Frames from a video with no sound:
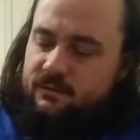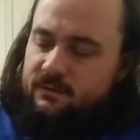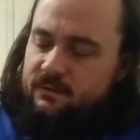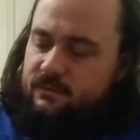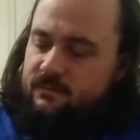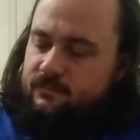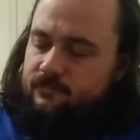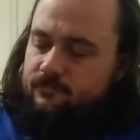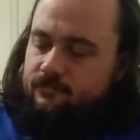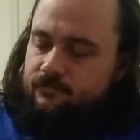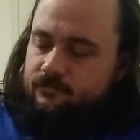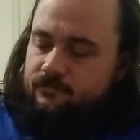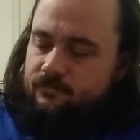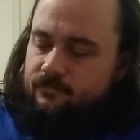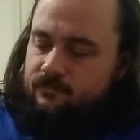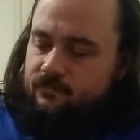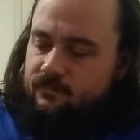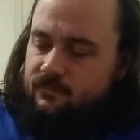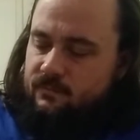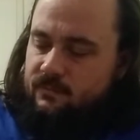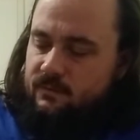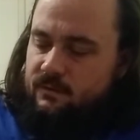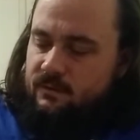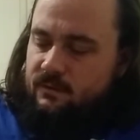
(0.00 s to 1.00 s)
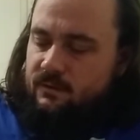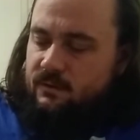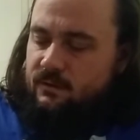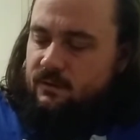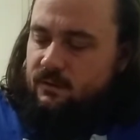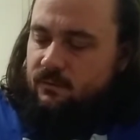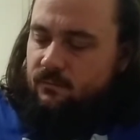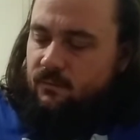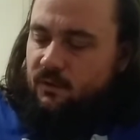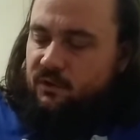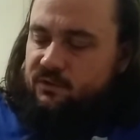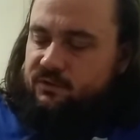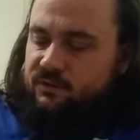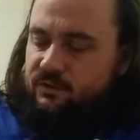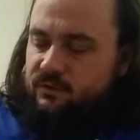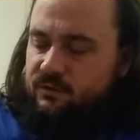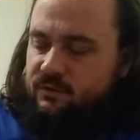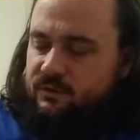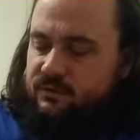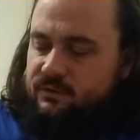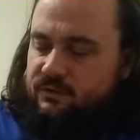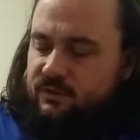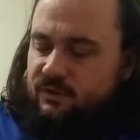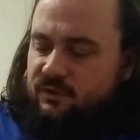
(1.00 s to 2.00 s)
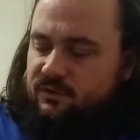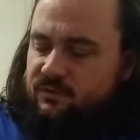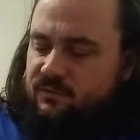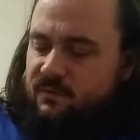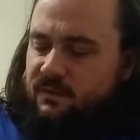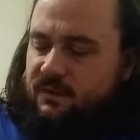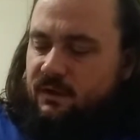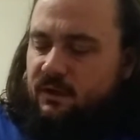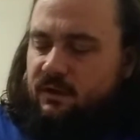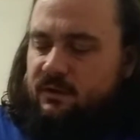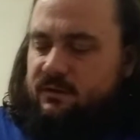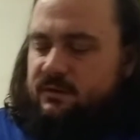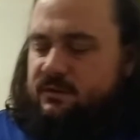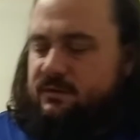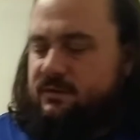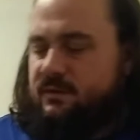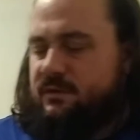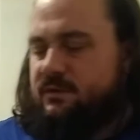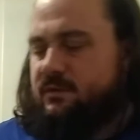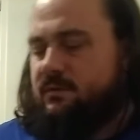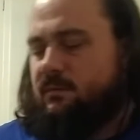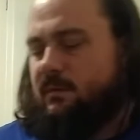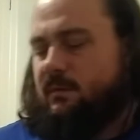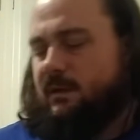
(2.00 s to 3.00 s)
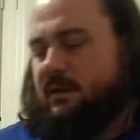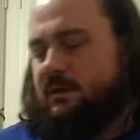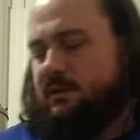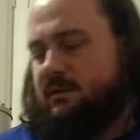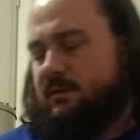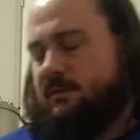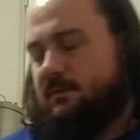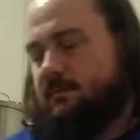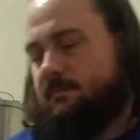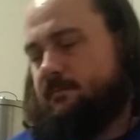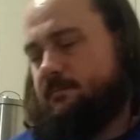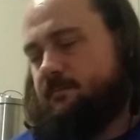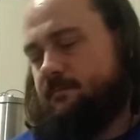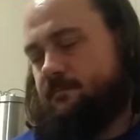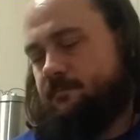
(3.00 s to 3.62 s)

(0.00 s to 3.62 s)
huh? Emotional concerns regarding the situation.